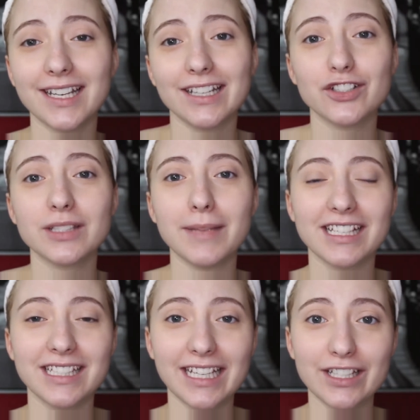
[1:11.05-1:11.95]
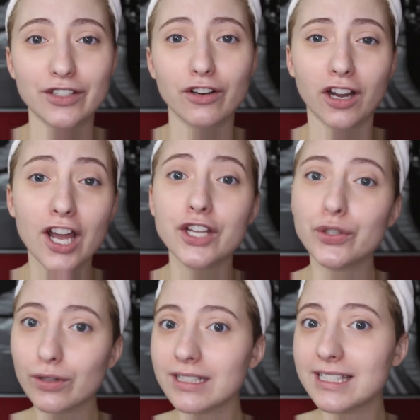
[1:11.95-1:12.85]
and it just makes it easier
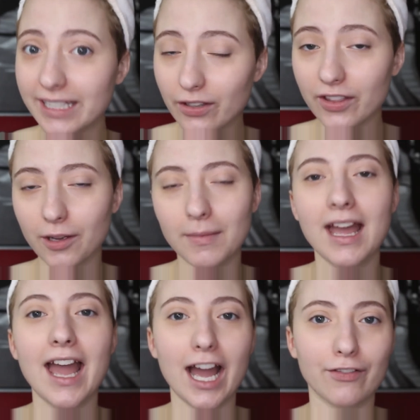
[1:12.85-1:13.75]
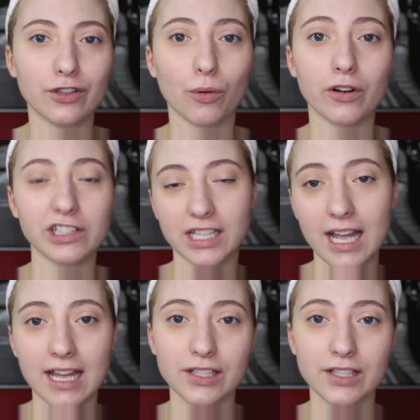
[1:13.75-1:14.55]
to conceal them afterwards.